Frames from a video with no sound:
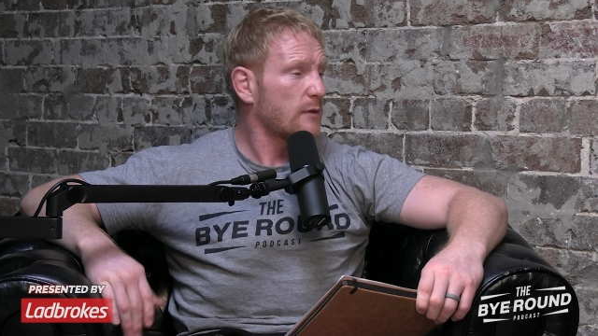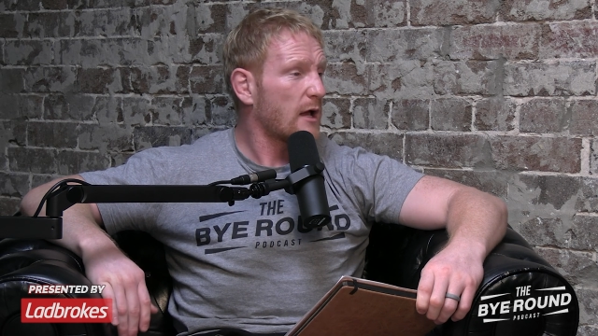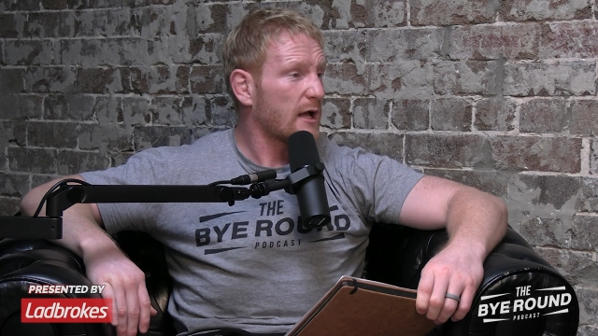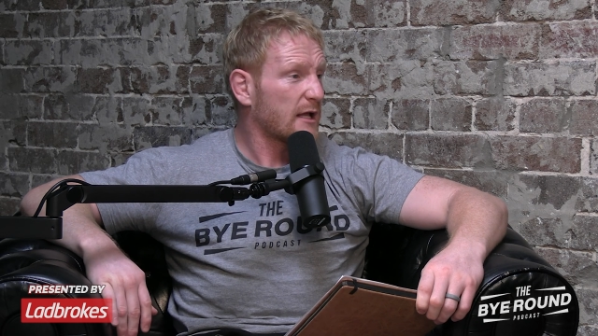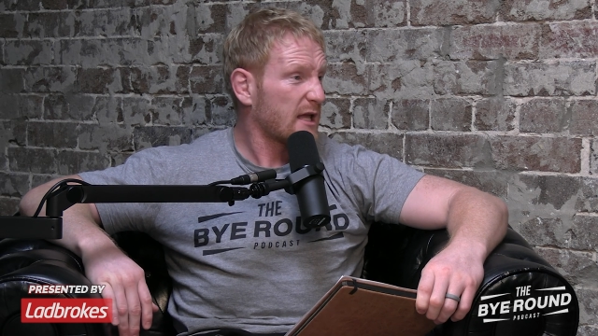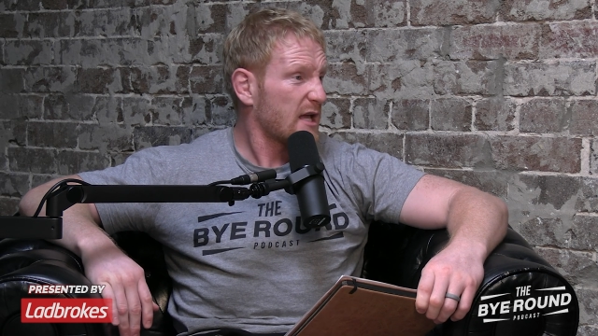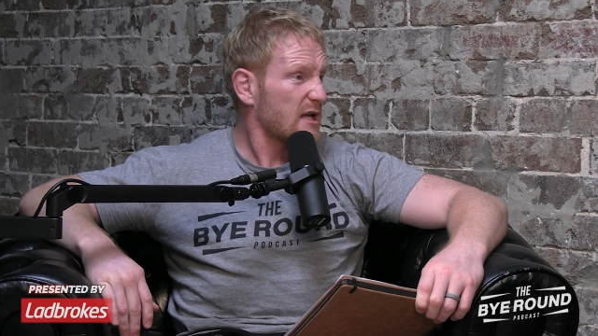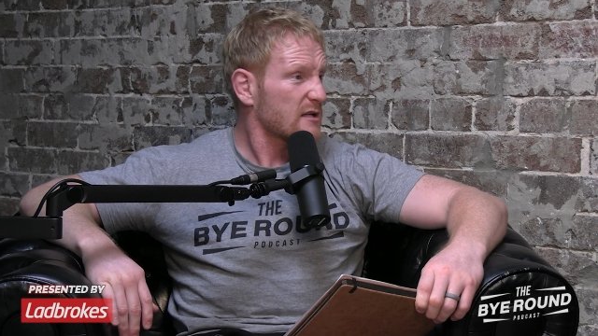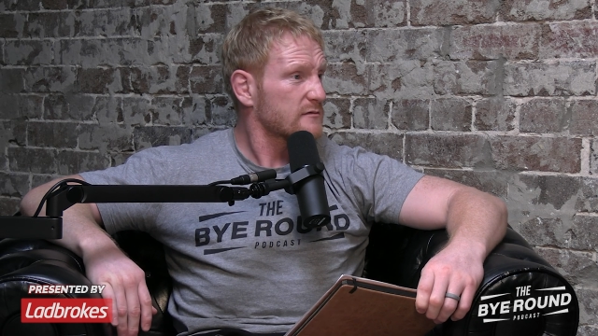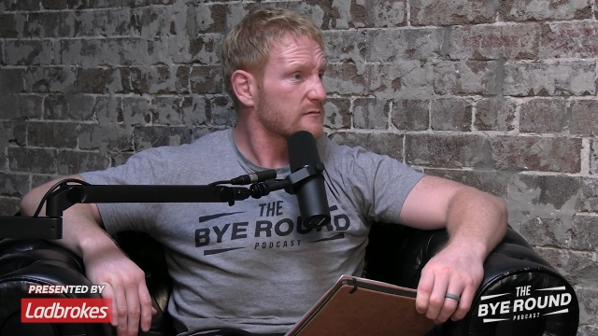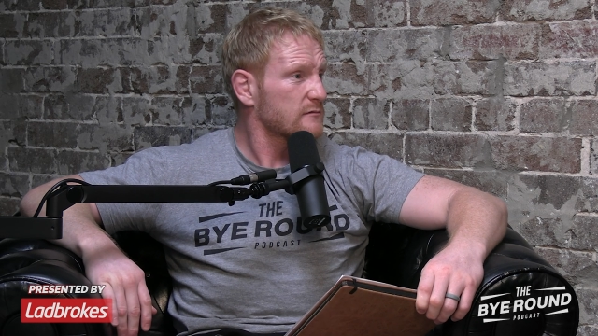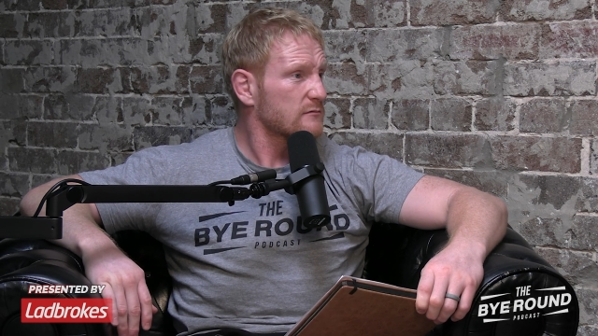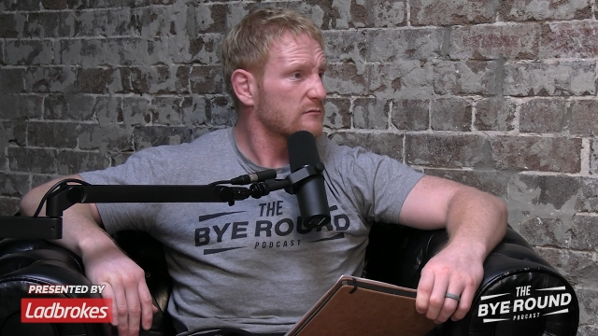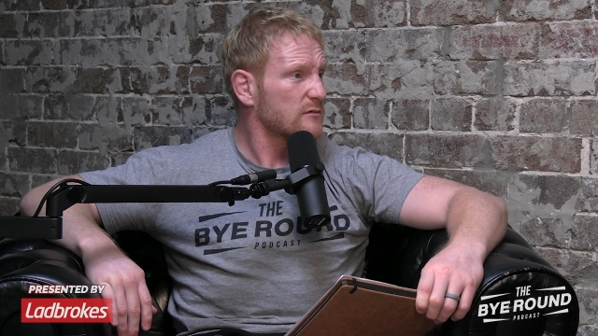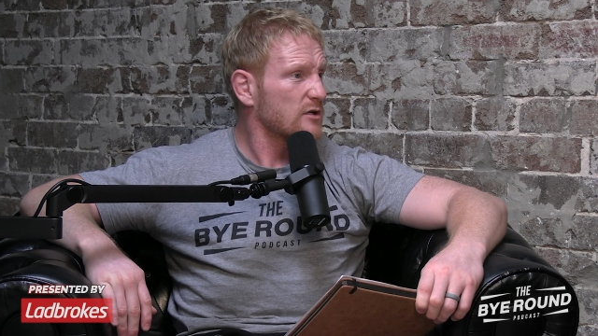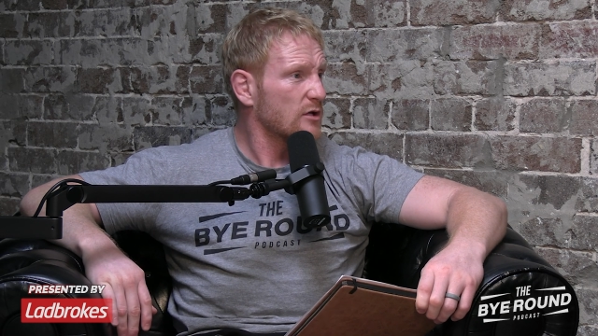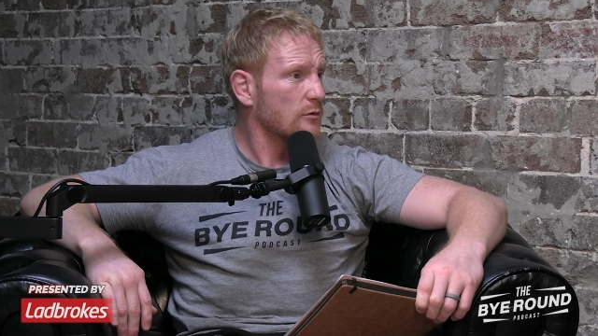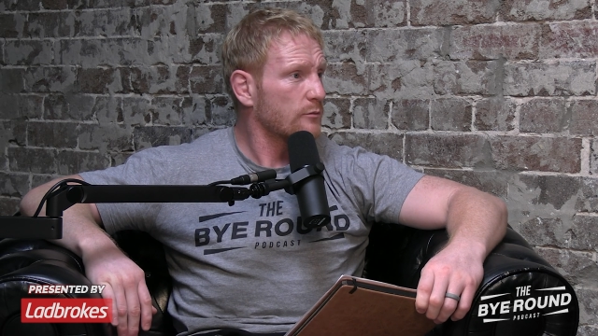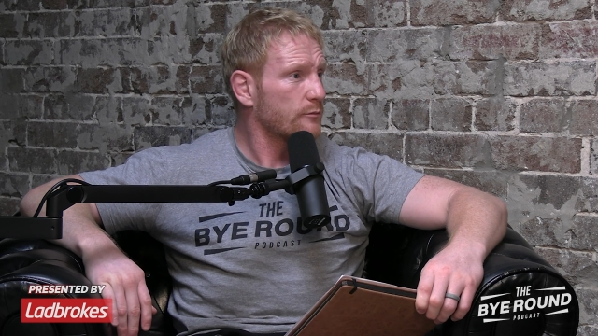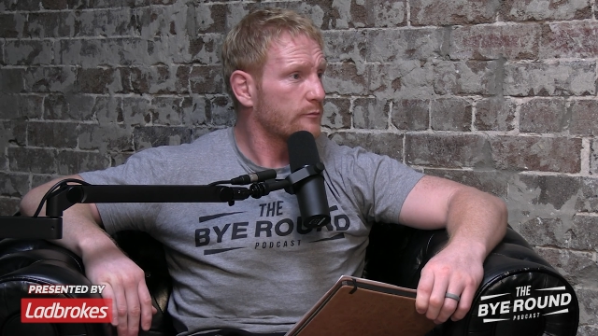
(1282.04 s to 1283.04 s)
I guess,
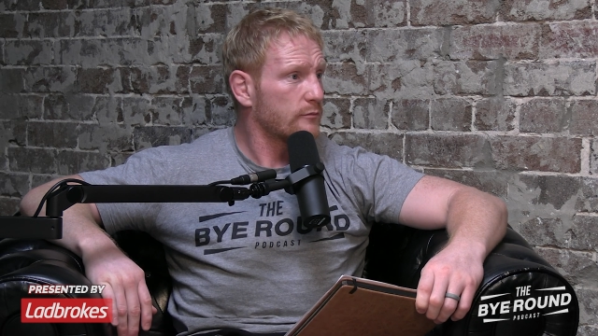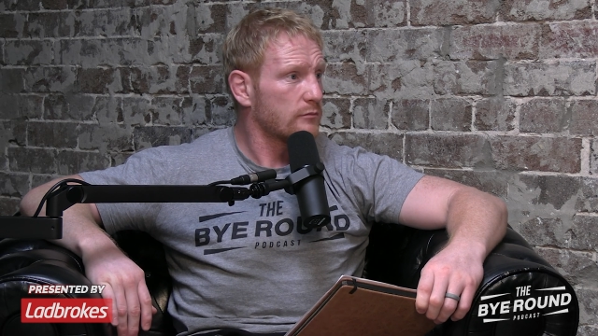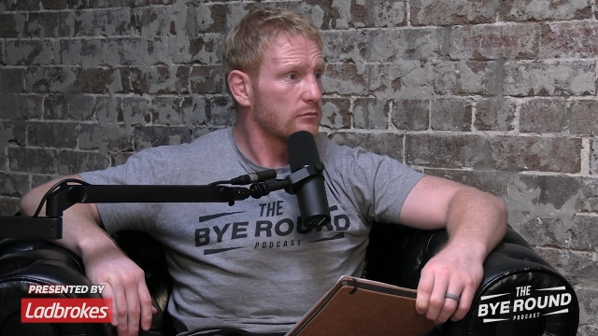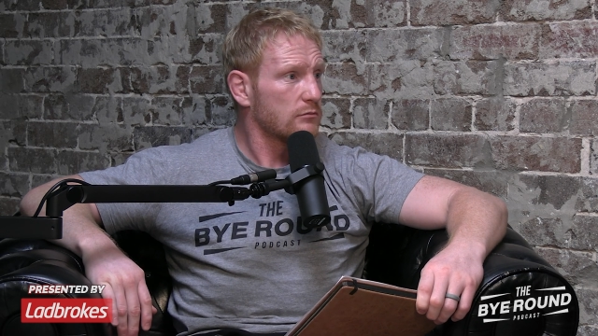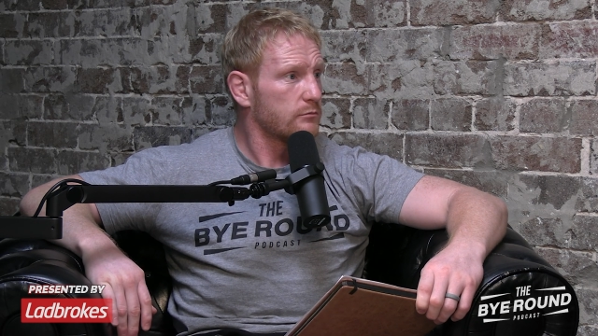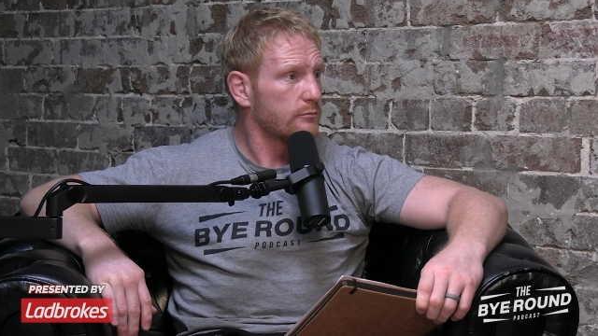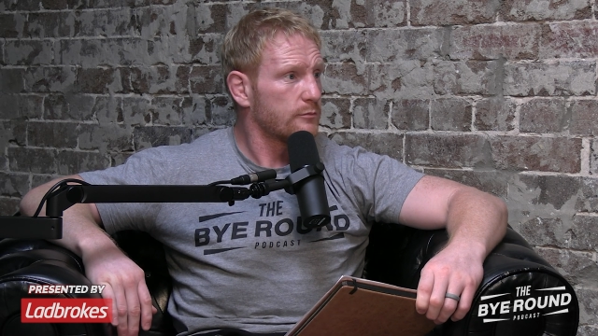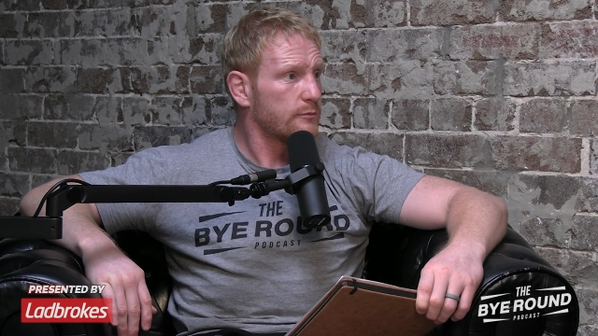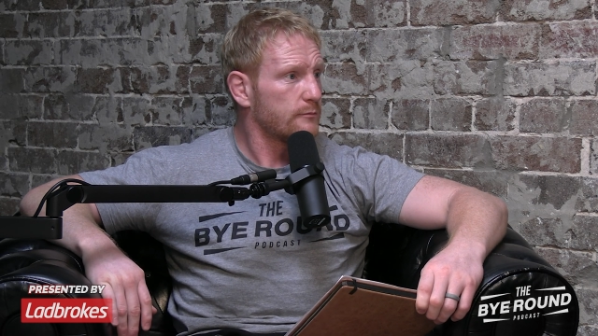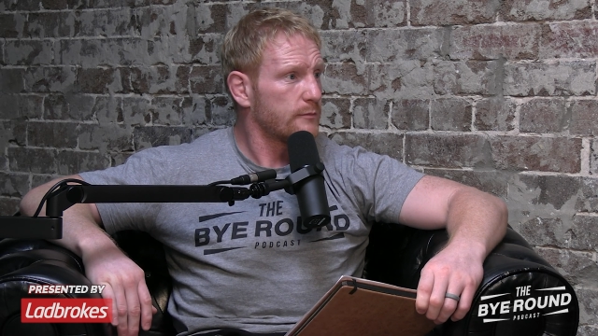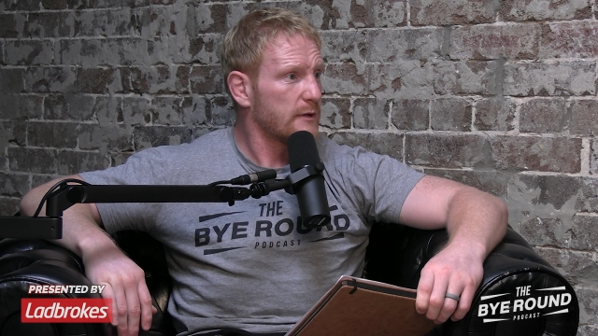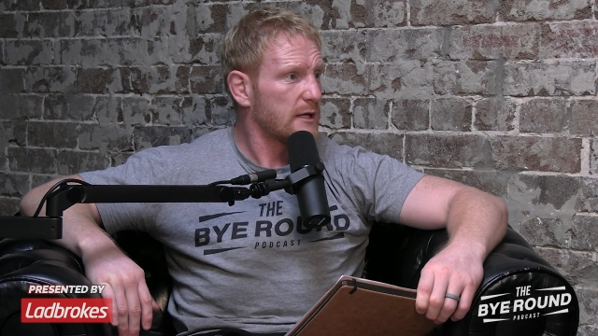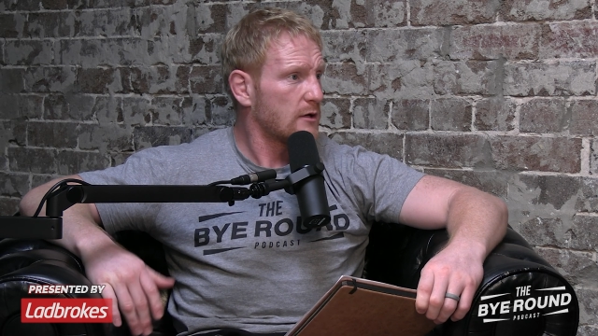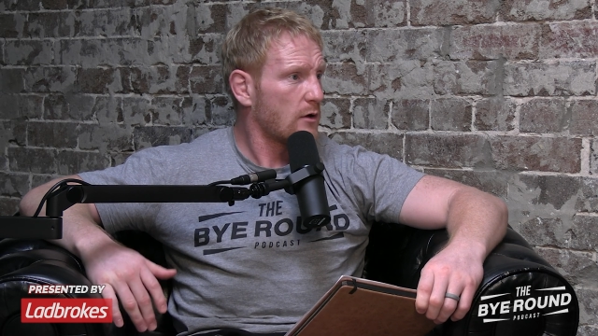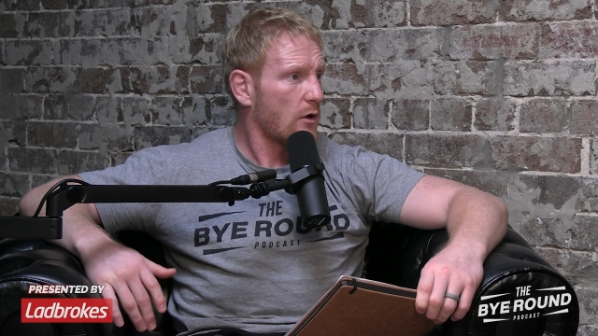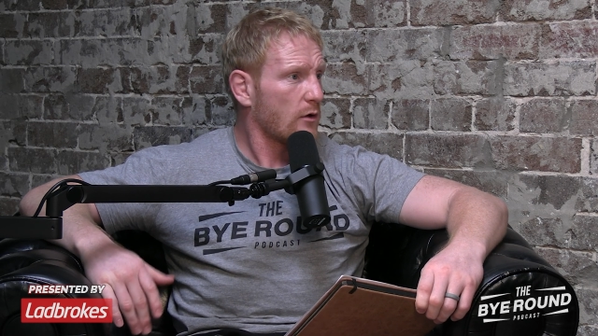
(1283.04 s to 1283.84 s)
you know, being